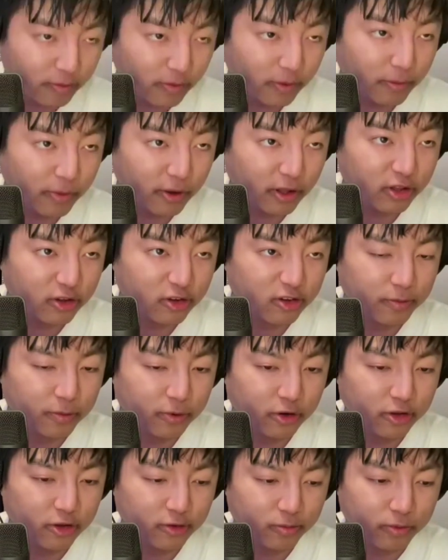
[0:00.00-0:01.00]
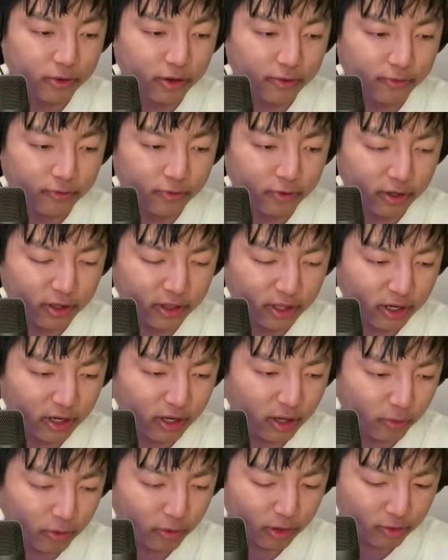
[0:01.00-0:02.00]
to me about the experience briefly, and then
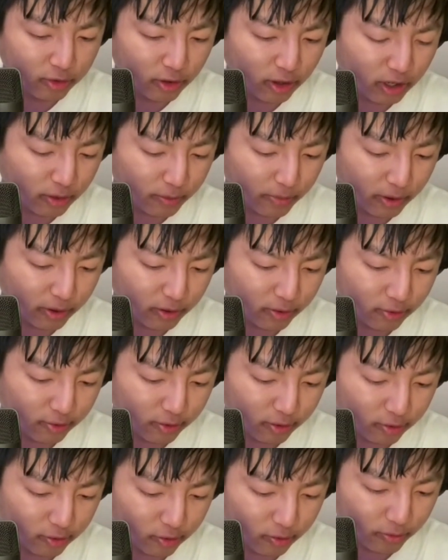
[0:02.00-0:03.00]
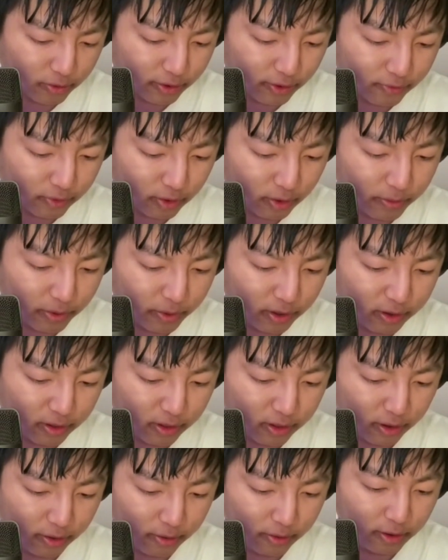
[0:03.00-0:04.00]
I want to talk about also briefly about
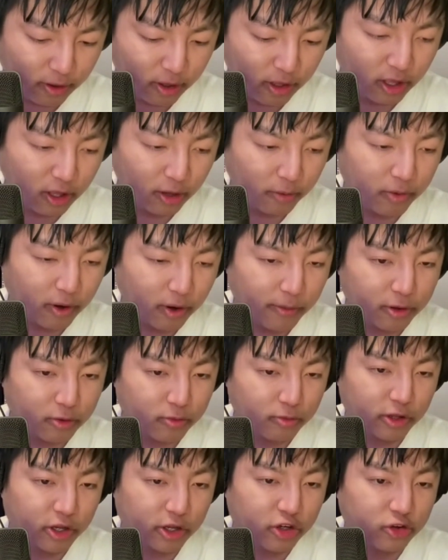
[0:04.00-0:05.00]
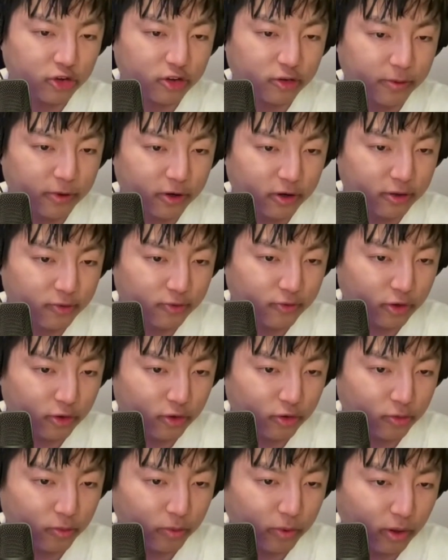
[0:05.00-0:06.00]
the public relation experience for
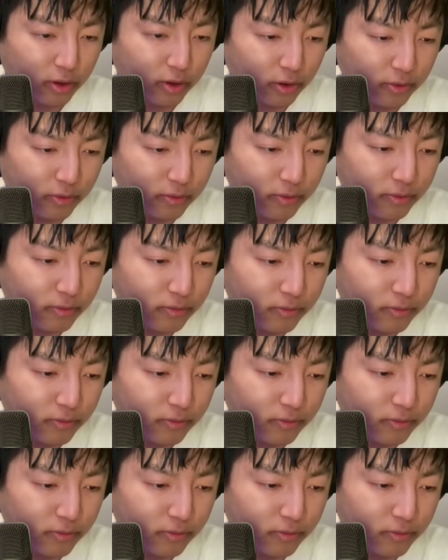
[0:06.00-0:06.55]
you as well.